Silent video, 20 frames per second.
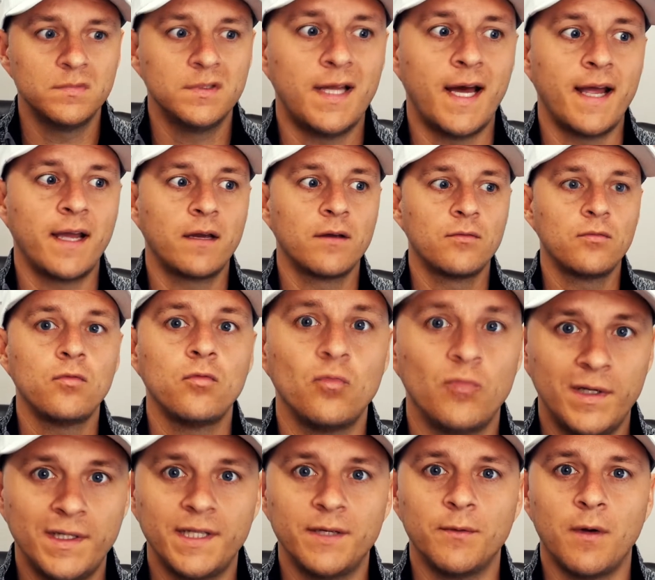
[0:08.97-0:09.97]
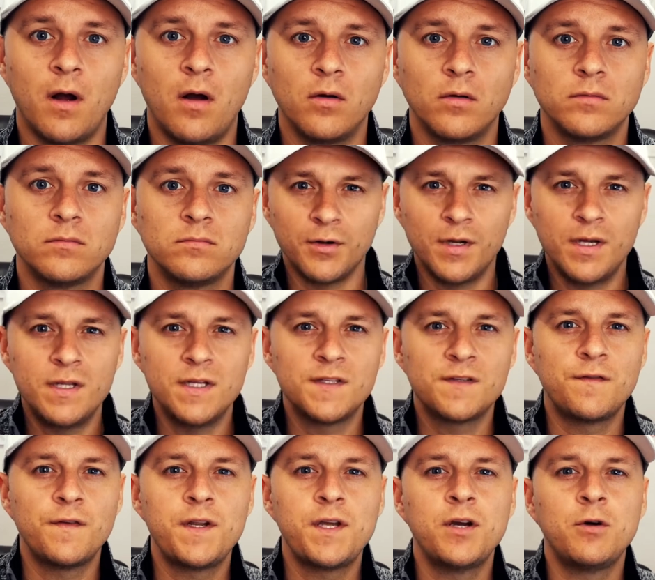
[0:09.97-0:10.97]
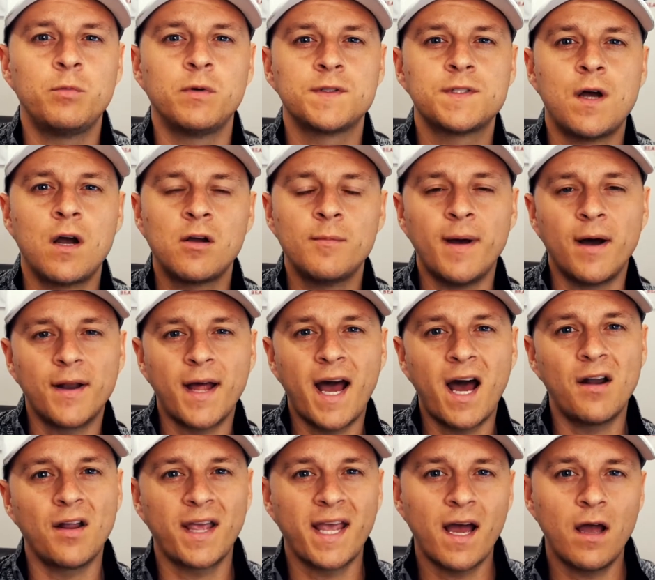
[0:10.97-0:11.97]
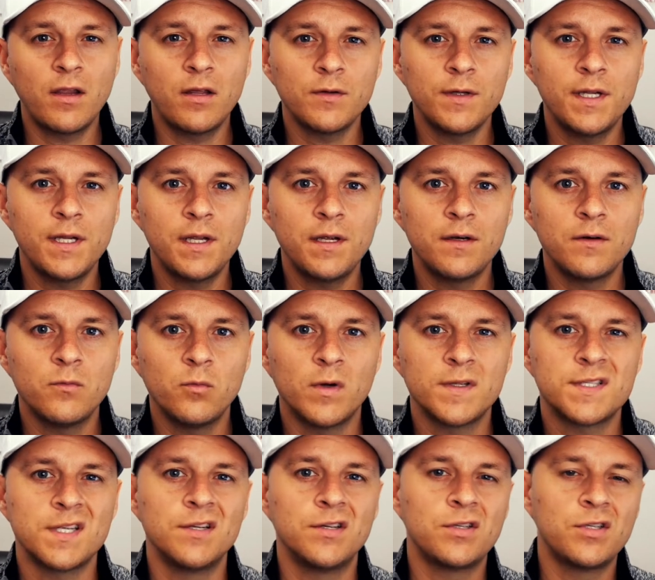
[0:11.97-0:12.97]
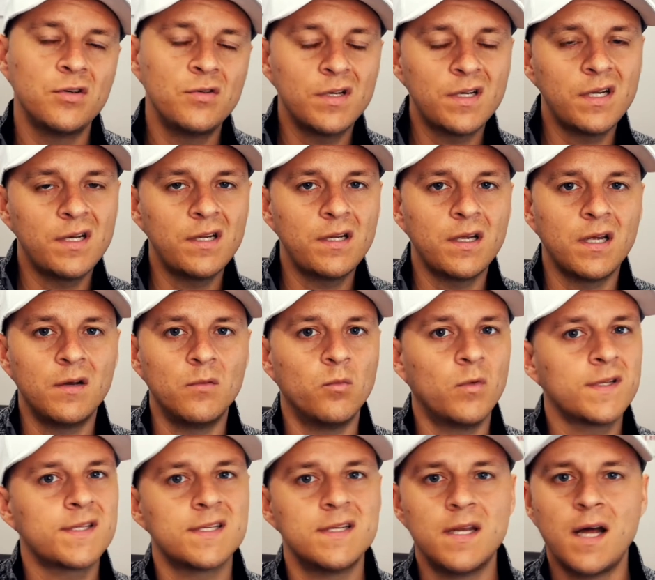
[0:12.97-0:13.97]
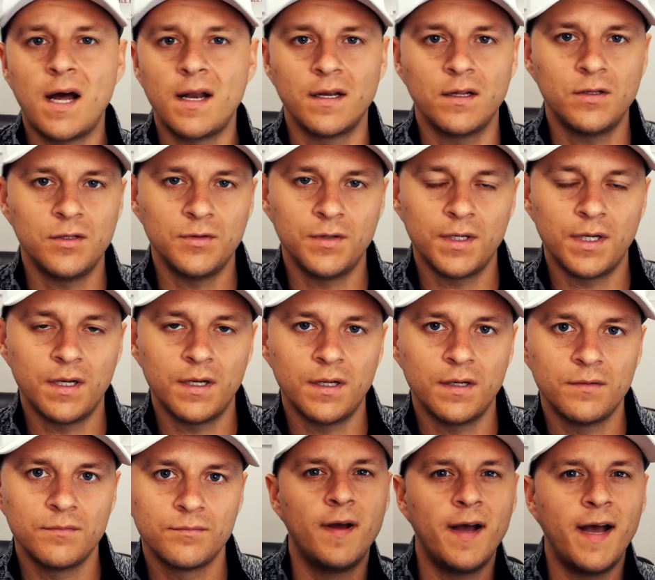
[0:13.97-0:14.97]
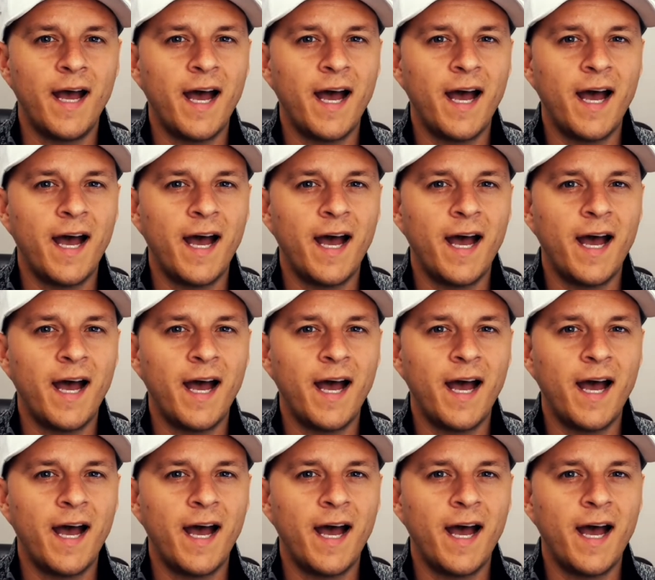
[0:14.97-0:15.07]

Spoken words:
Like, really wrong. In this video, we'll talk about how to calculate it, what's included in it, and what's not included in it.